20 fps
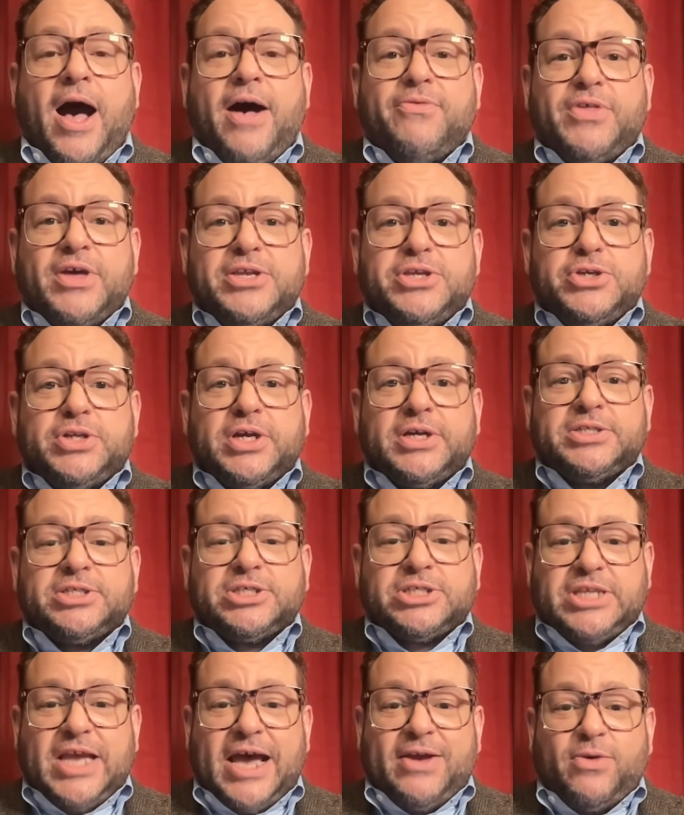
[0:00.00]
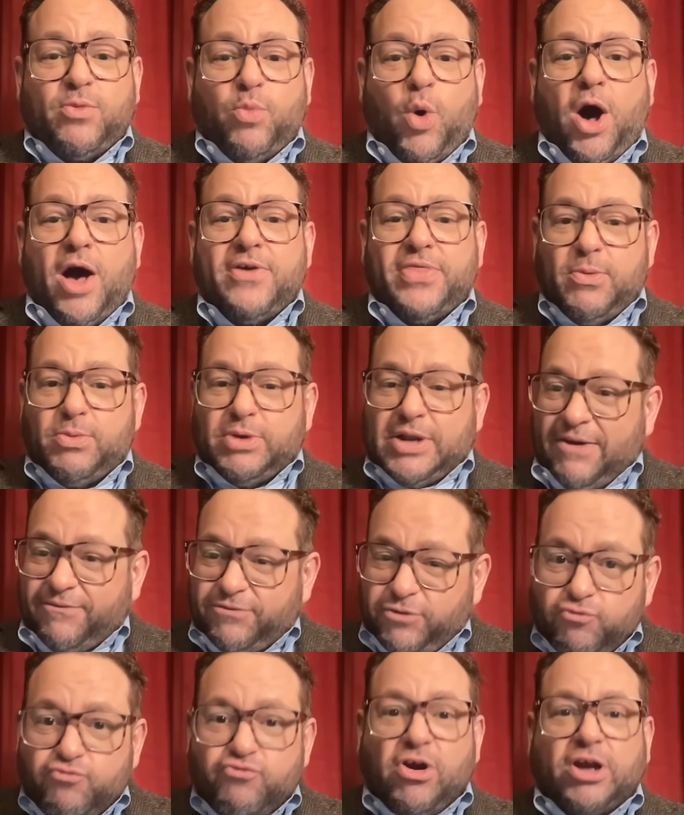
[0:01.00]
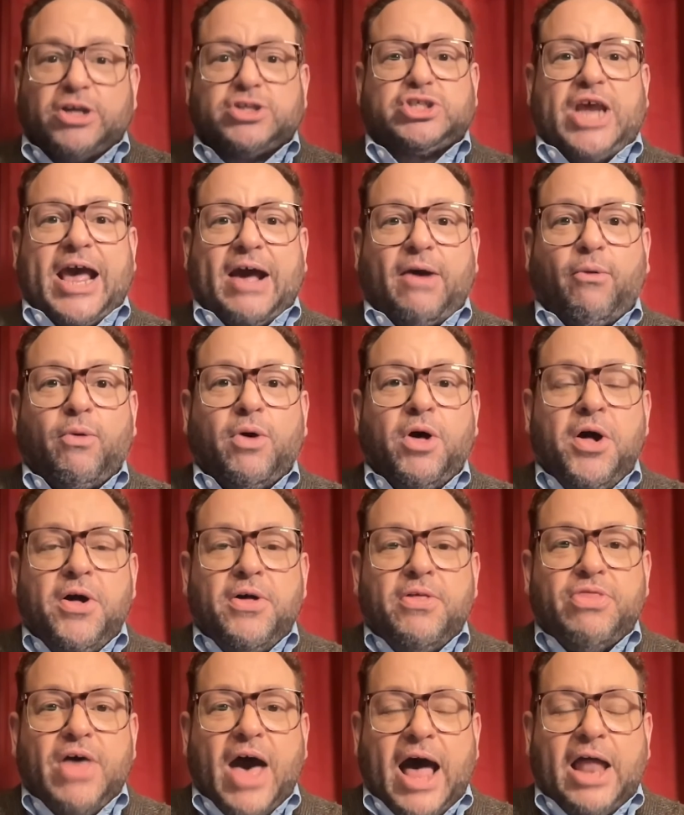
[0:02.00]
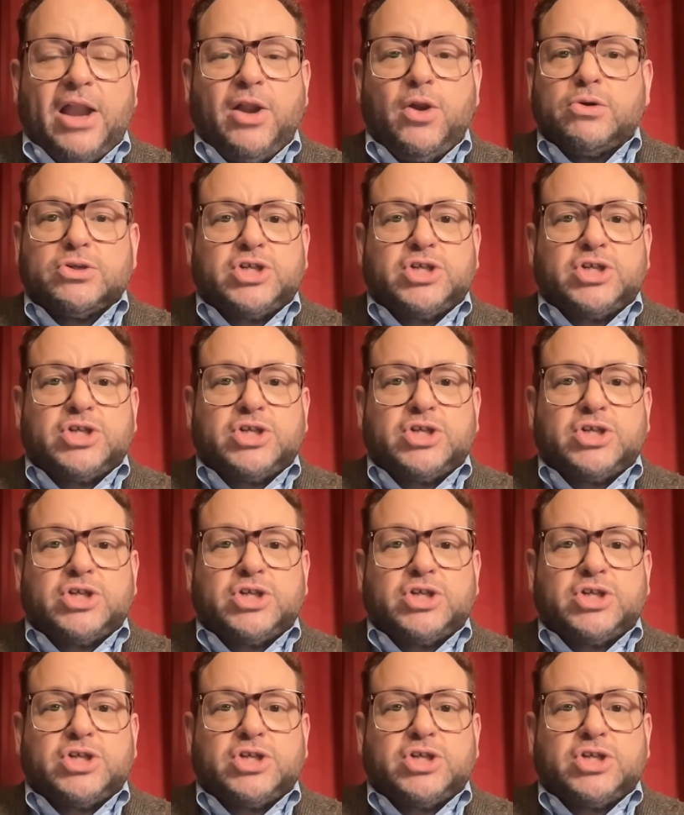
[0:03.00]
then you'd understand why they would have to rush out that launch.